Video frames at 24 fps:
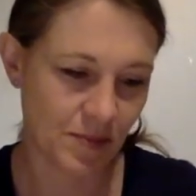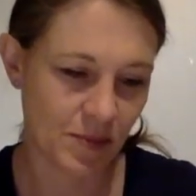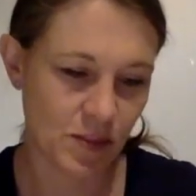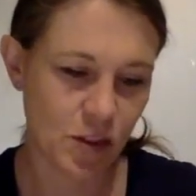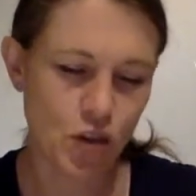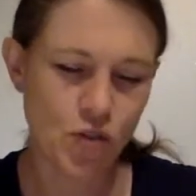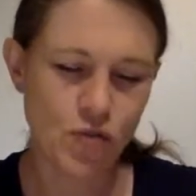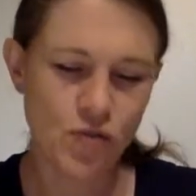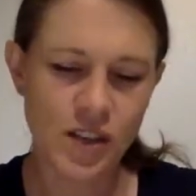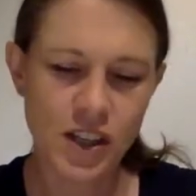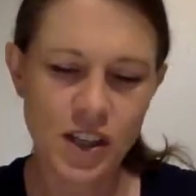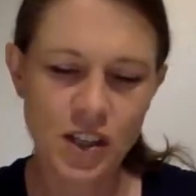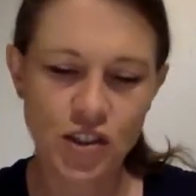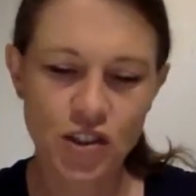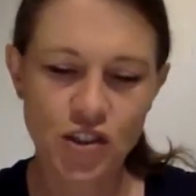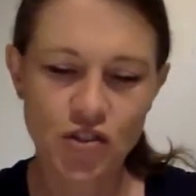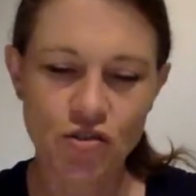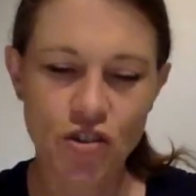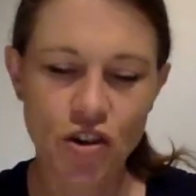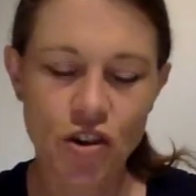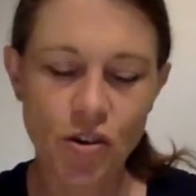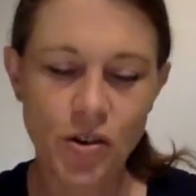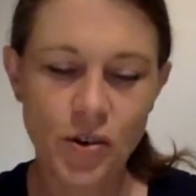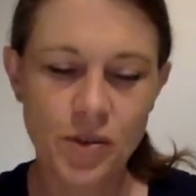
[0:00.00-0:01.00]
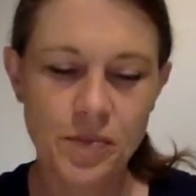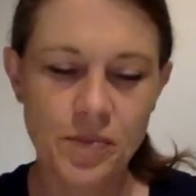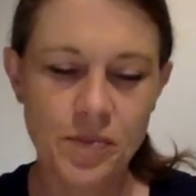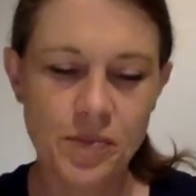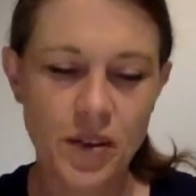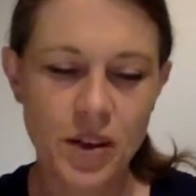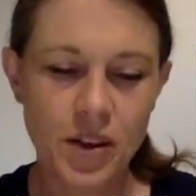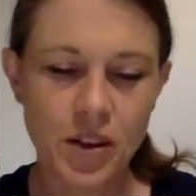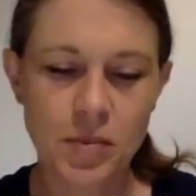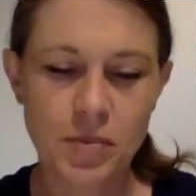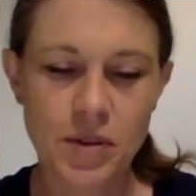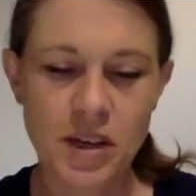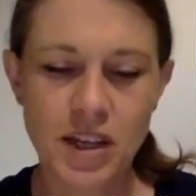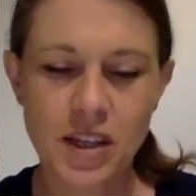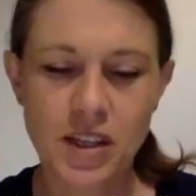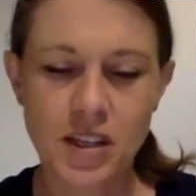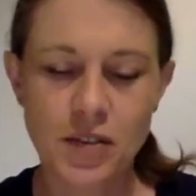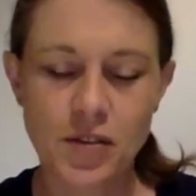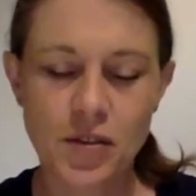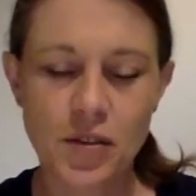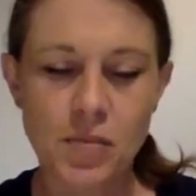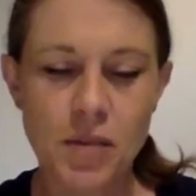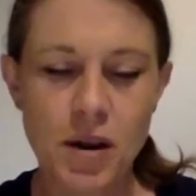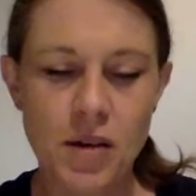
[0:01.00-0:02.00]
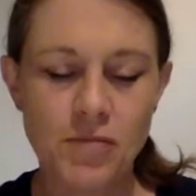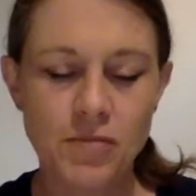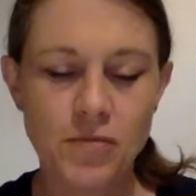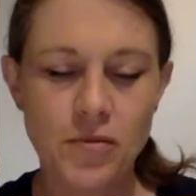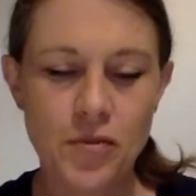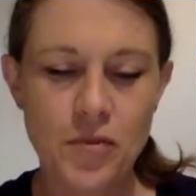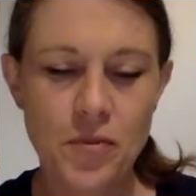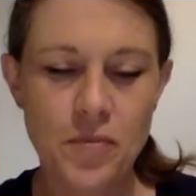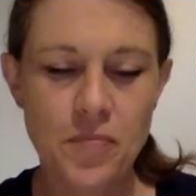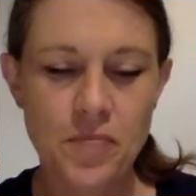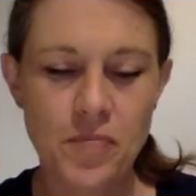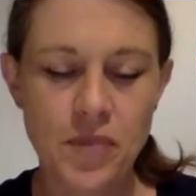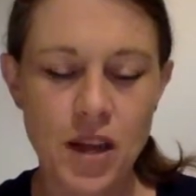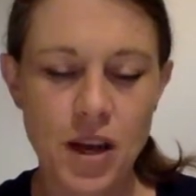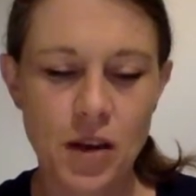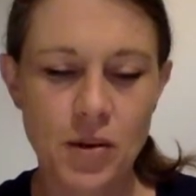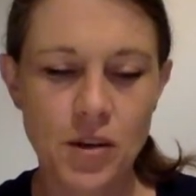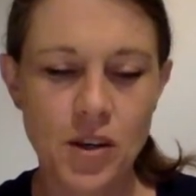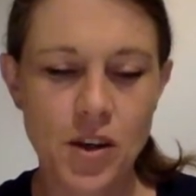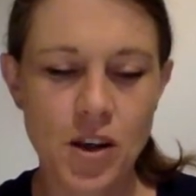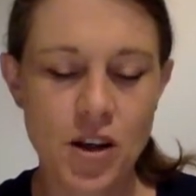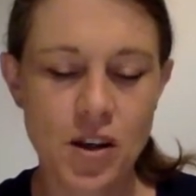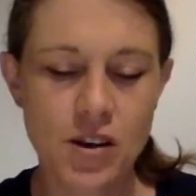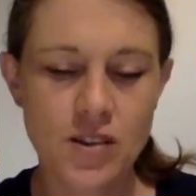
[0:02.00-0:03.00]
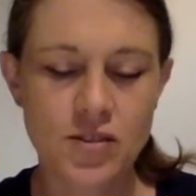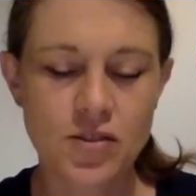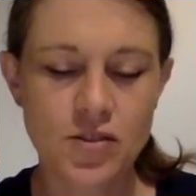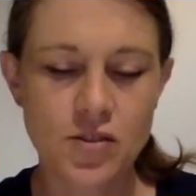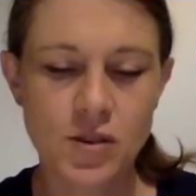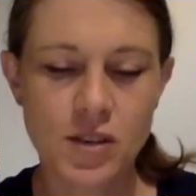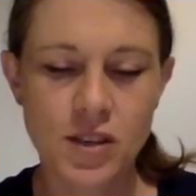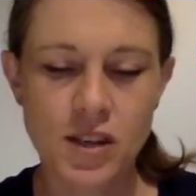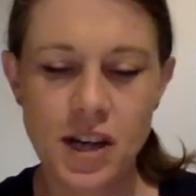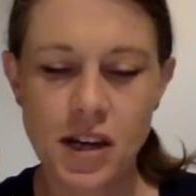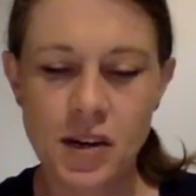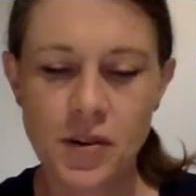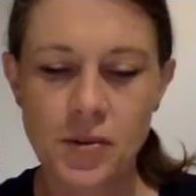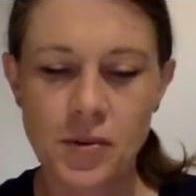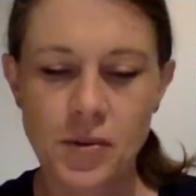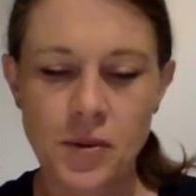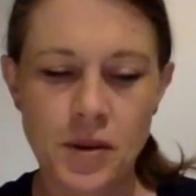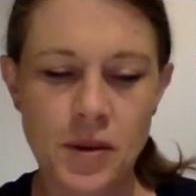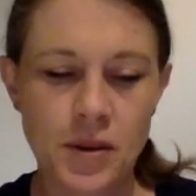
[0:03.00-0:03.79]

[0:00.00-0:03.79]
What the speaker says: you're really strong at the beginning of the month. How are you guys doing now?